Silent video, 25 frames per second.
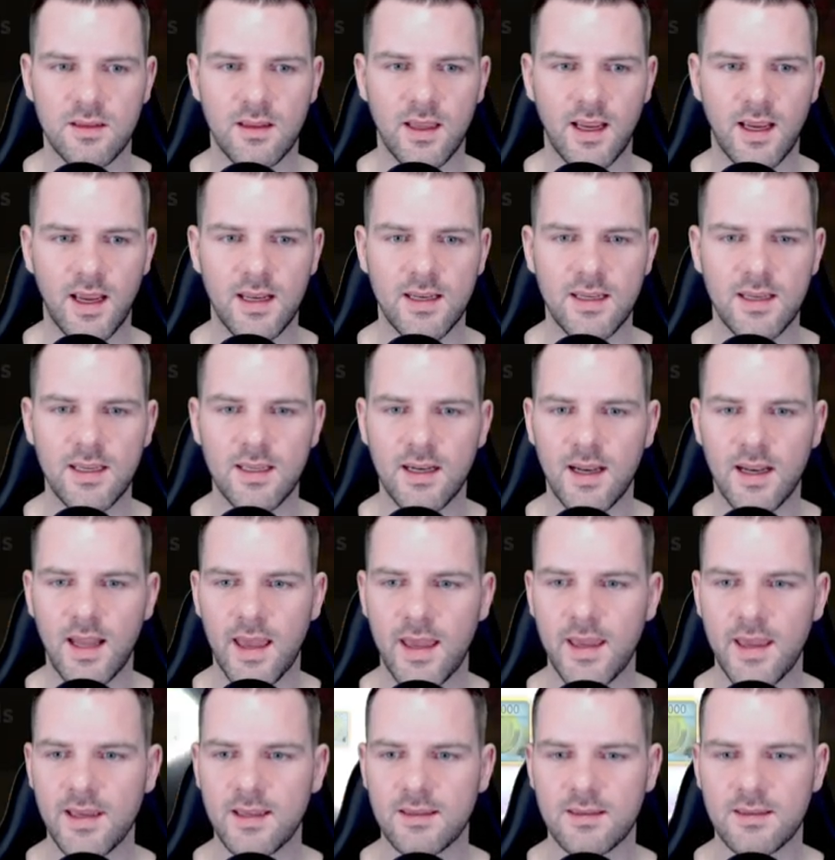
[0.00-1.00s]
Like, I need an
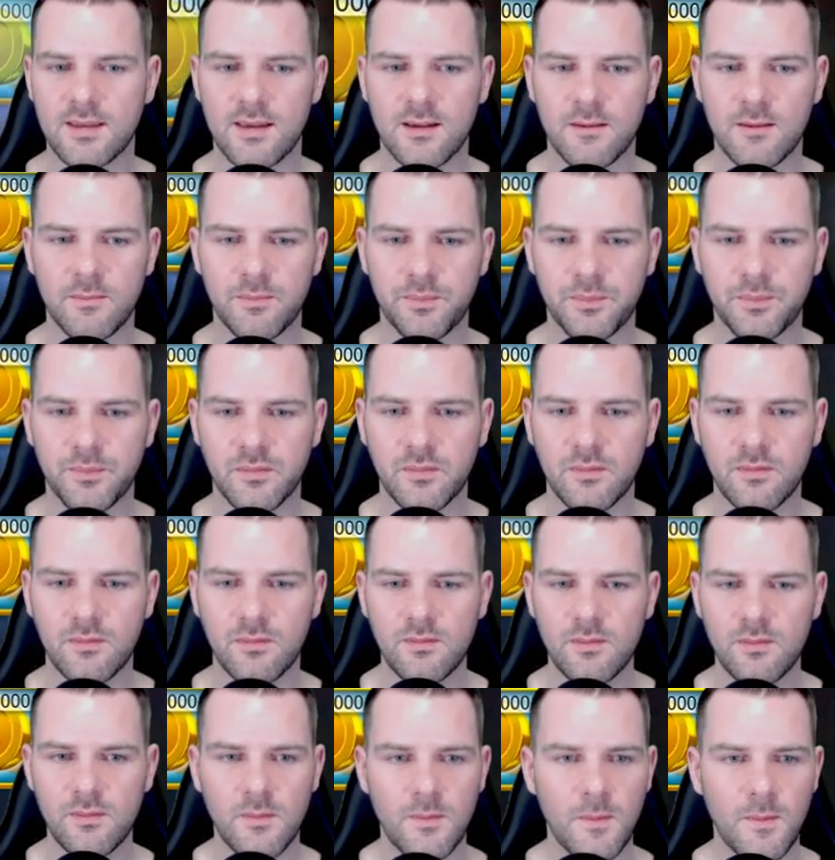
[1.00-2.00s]
8.
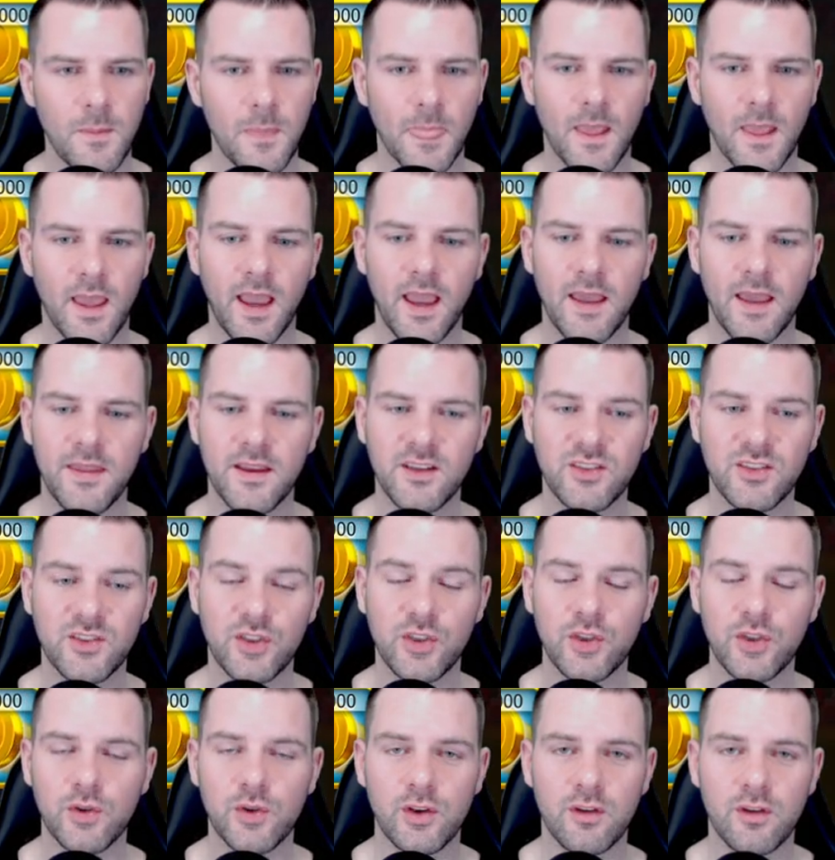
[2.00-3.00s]
Okay, there's
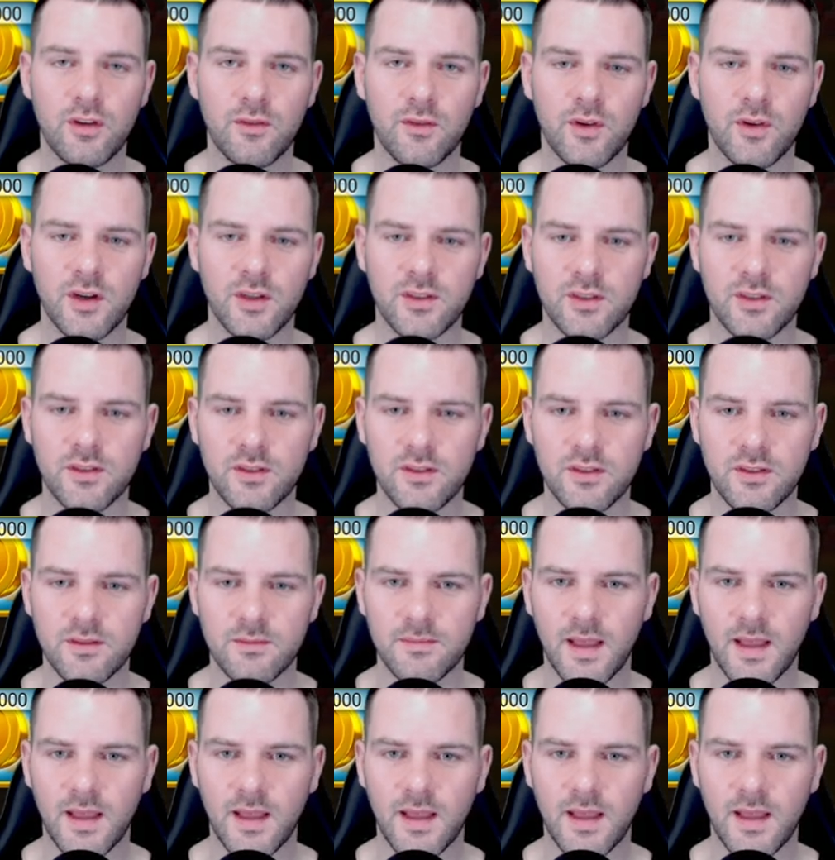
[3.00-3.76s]
two universals.